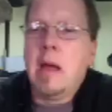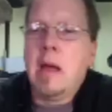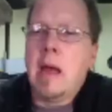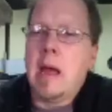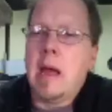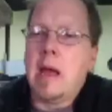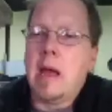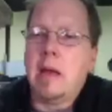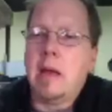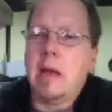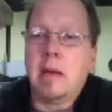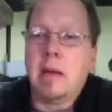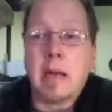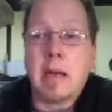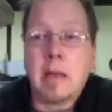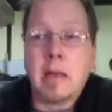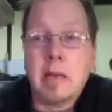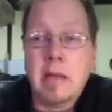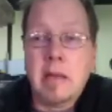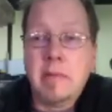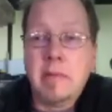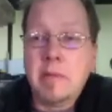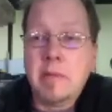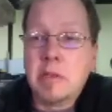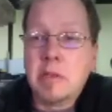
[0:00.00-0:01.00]
and I can
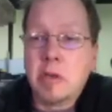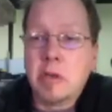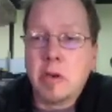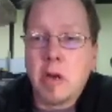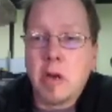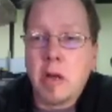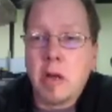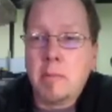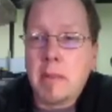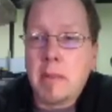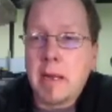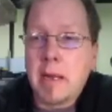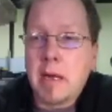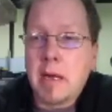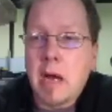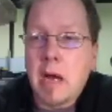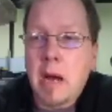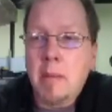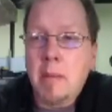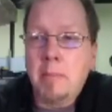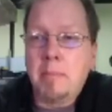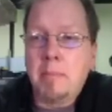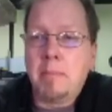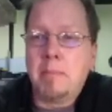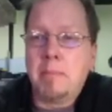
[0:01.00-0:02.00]
even turn on my
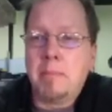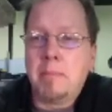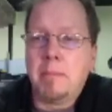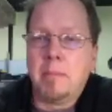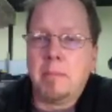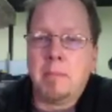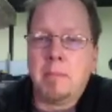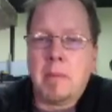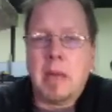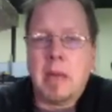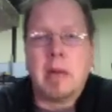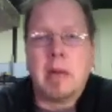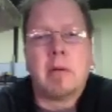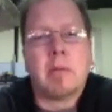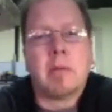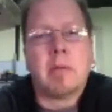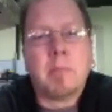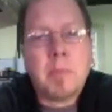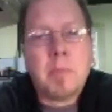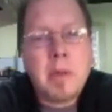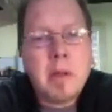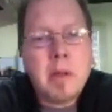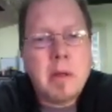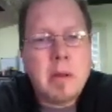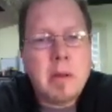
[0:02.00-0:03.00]
comp mic
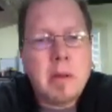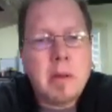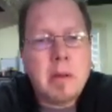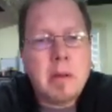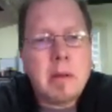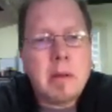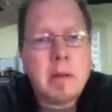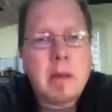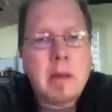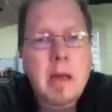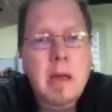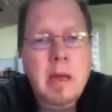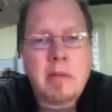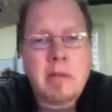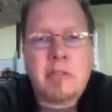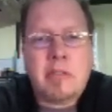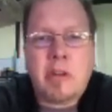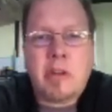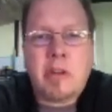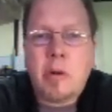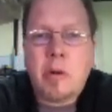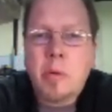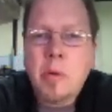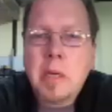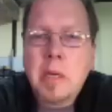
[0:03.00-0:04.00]
and
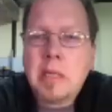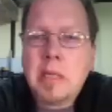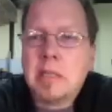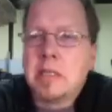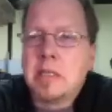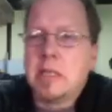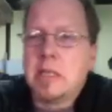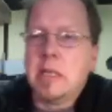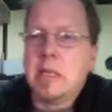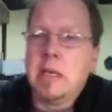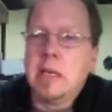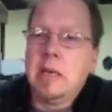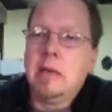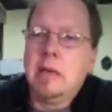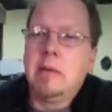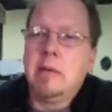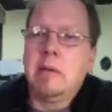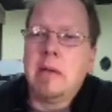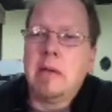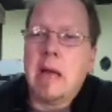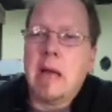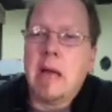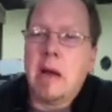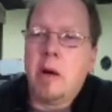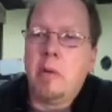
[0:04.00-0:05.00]
so we can see
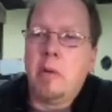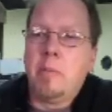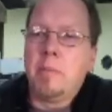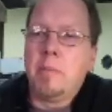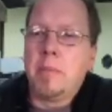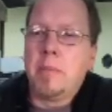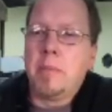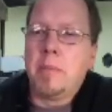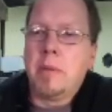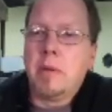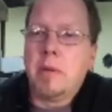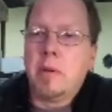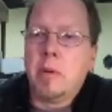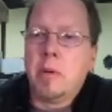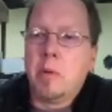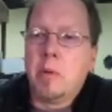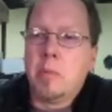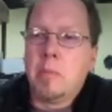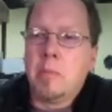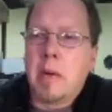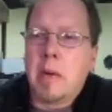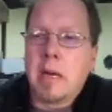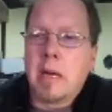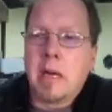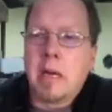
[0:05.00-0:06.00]
now
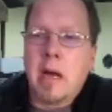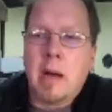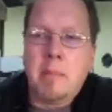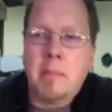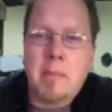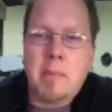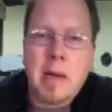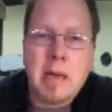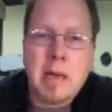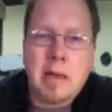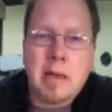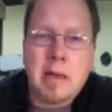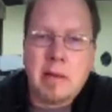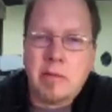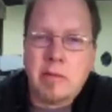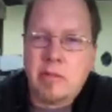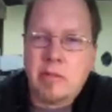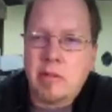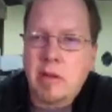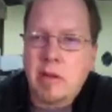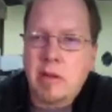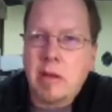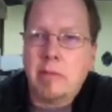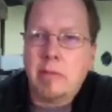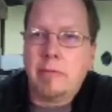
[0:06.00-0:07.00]
my comp mic
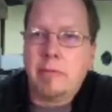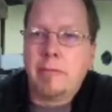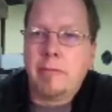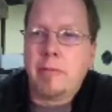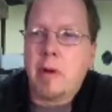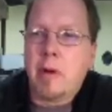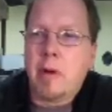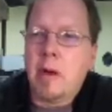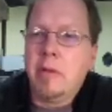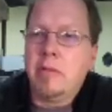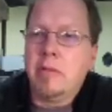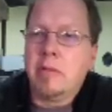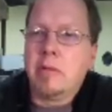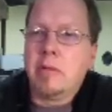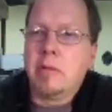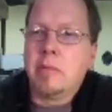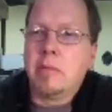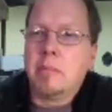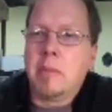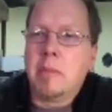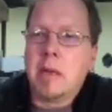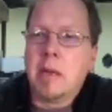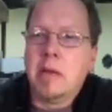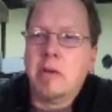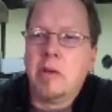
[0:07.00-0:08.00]
is in front
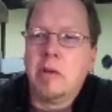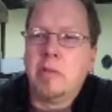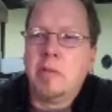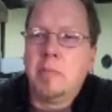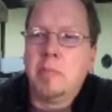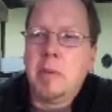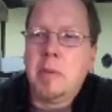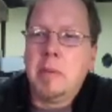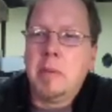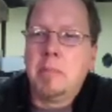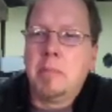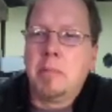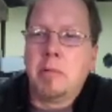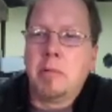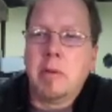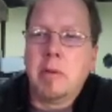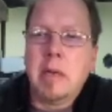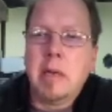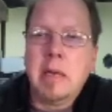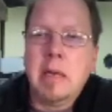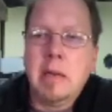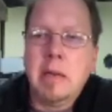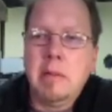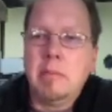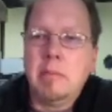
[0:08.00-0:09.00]
my USB
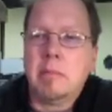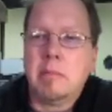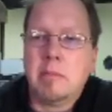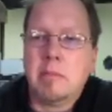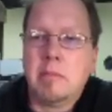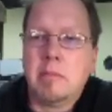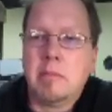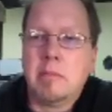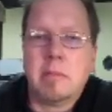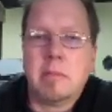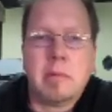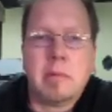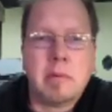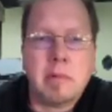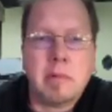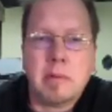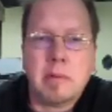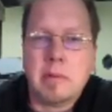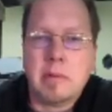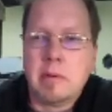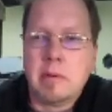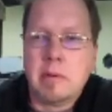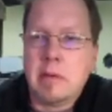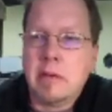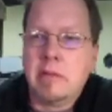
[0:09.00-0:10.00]
pre
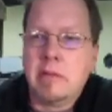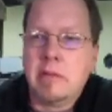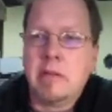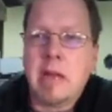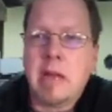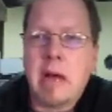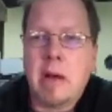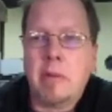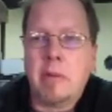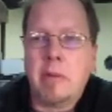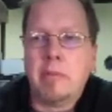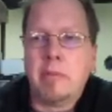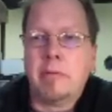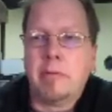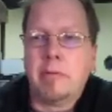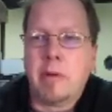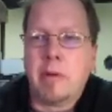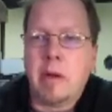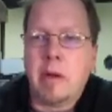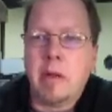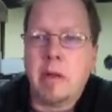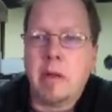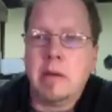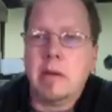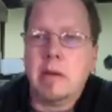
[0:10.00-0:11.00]
is now in
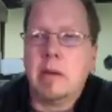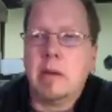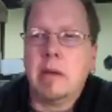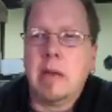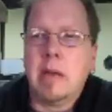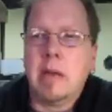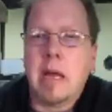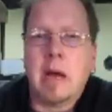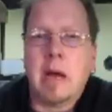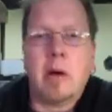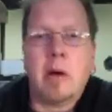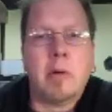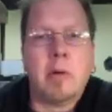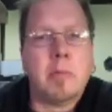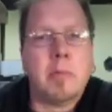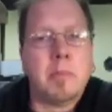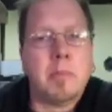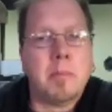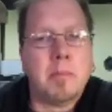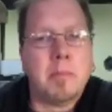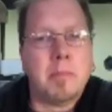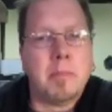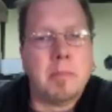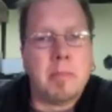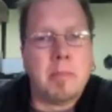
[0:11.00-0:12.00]
front now
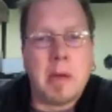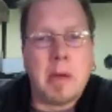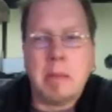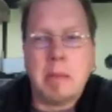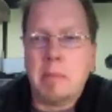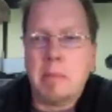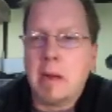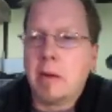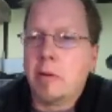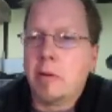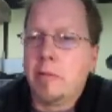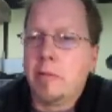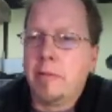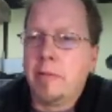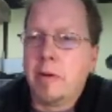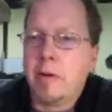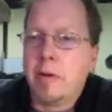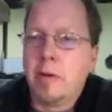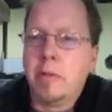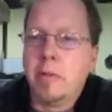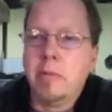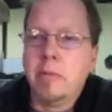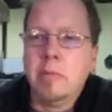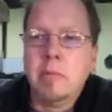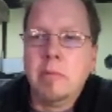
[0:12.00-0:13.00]
my
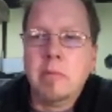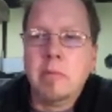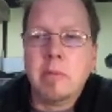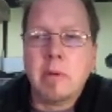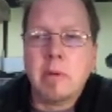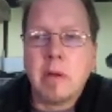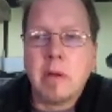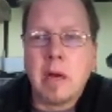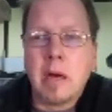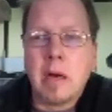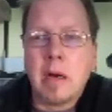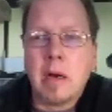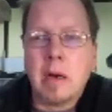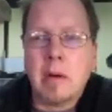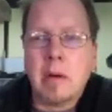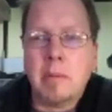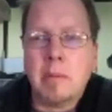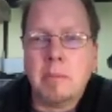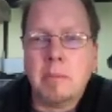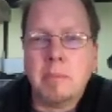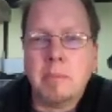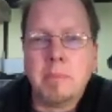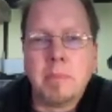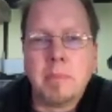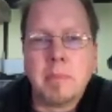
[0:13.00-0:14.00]
microphone
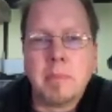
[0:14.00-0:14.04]
um,